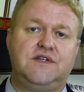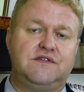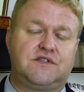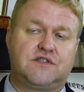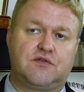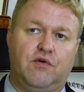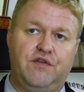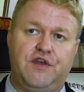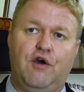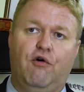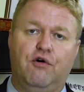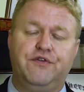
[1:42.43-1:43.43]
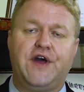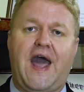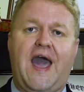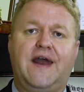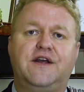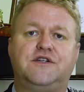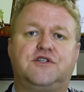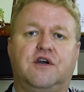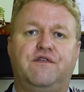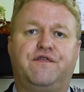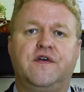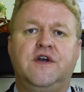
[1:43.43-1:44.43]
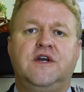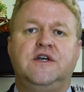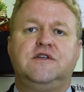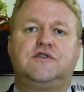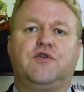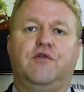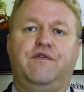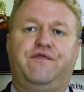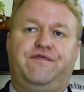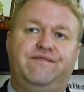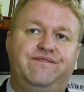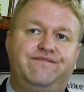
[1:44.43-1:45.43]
It's sort of the old adage of sort of,